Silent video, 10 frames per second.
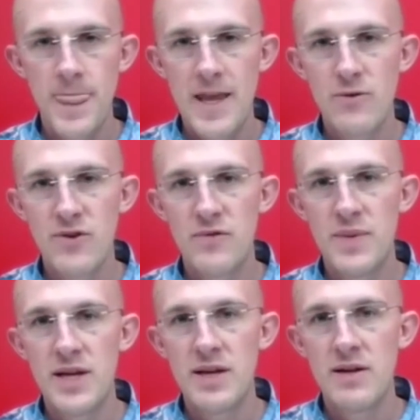I would have
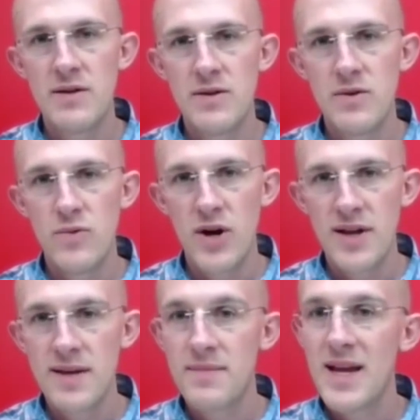been where I
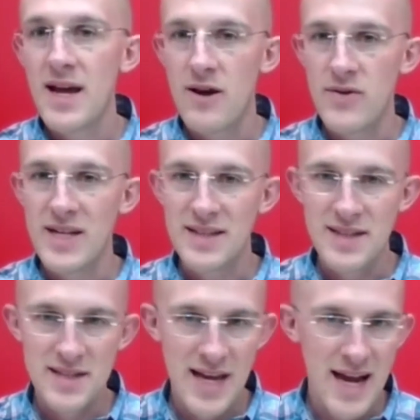am now in at
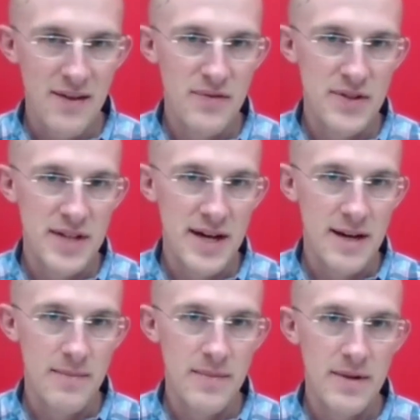least half the
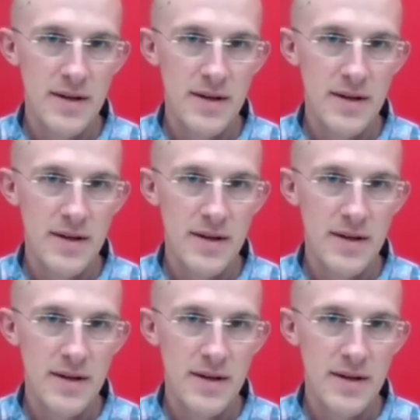time.